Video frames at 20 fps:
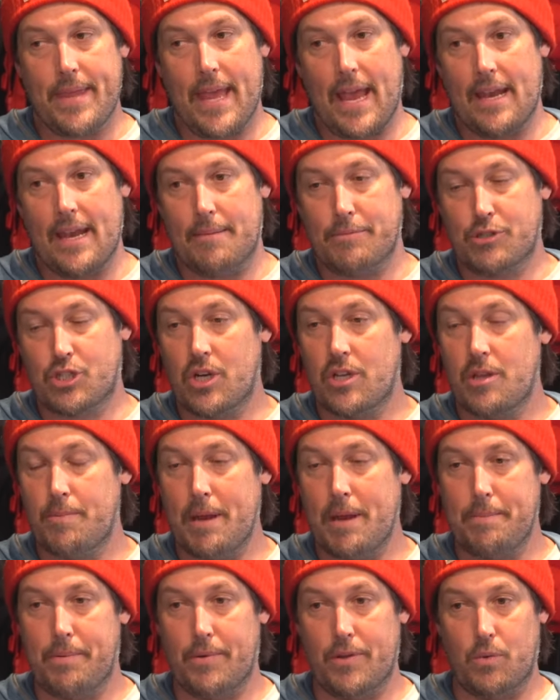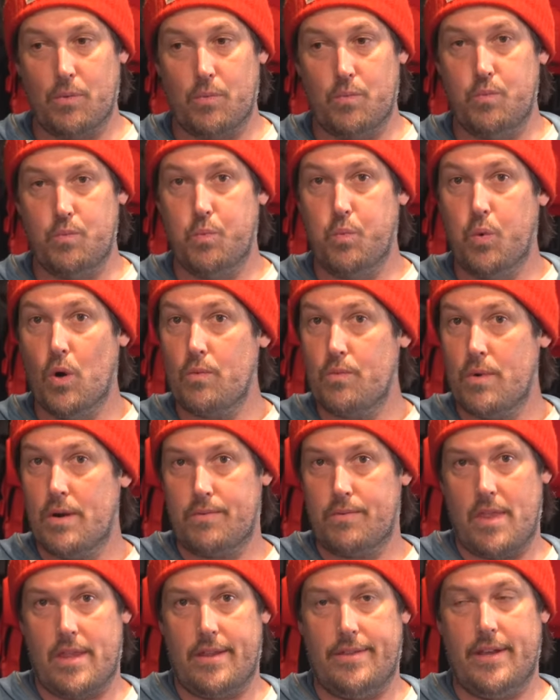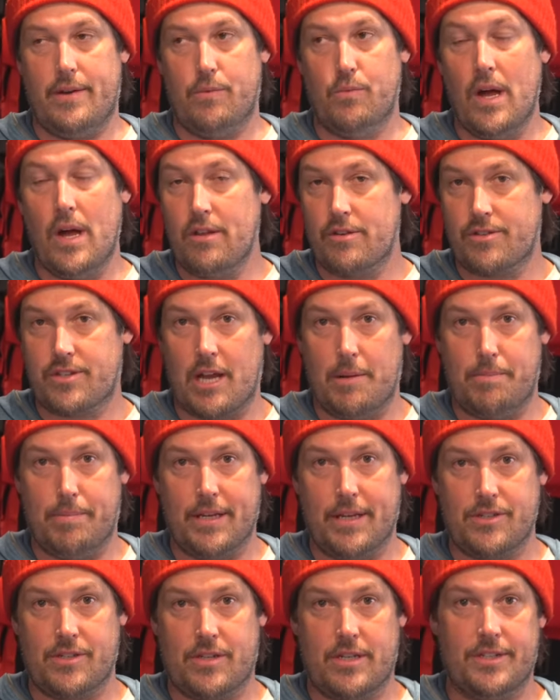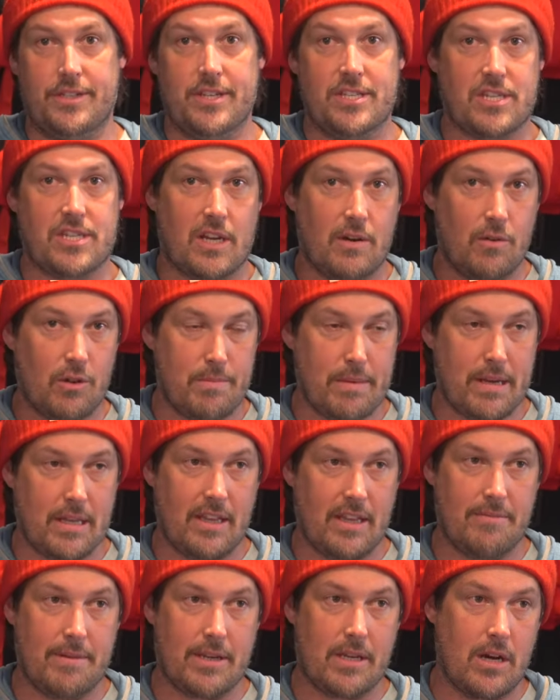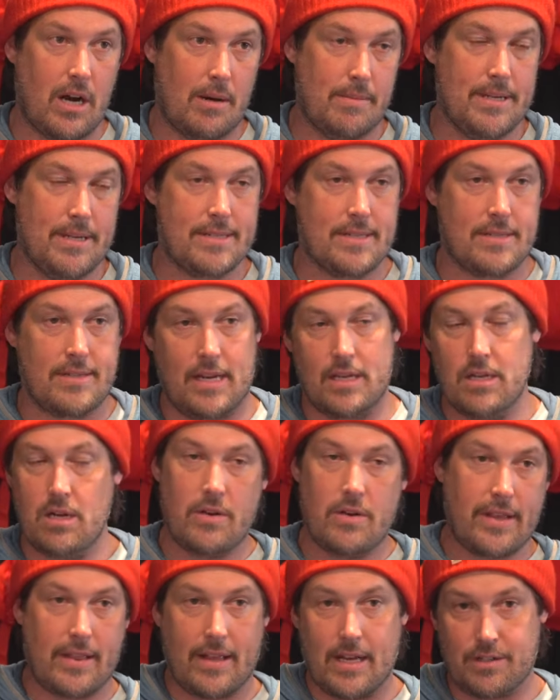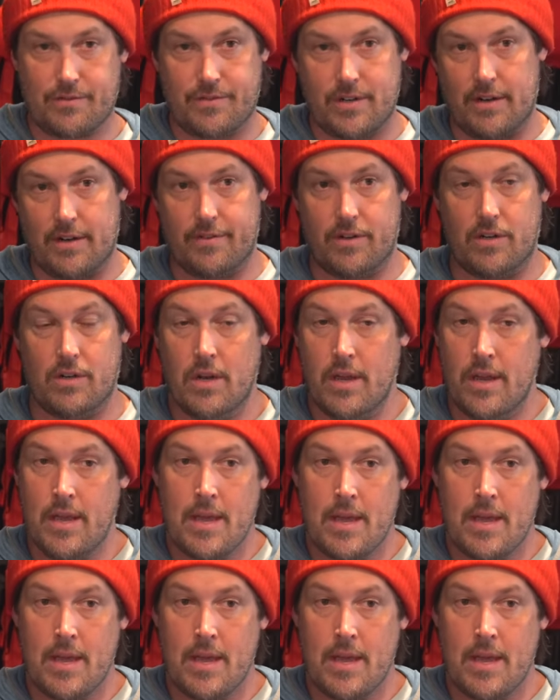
And I'm sure the people that run those companies are gonna disagree with me and leave me comments and say, no, they last forever.